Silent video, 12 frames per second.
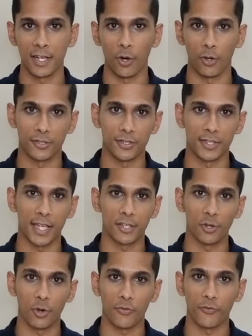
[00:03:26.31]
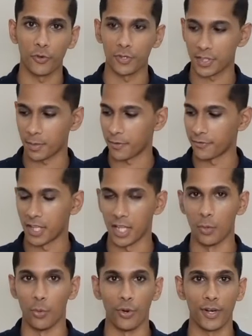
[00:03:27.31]
Also take note for some of the
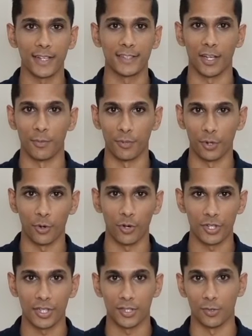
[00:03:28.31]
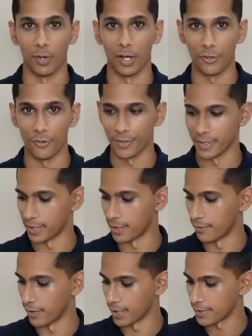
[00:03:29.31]
warnings and precautions while using the
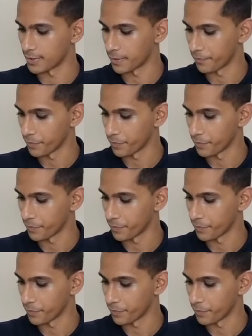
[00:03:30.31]
device.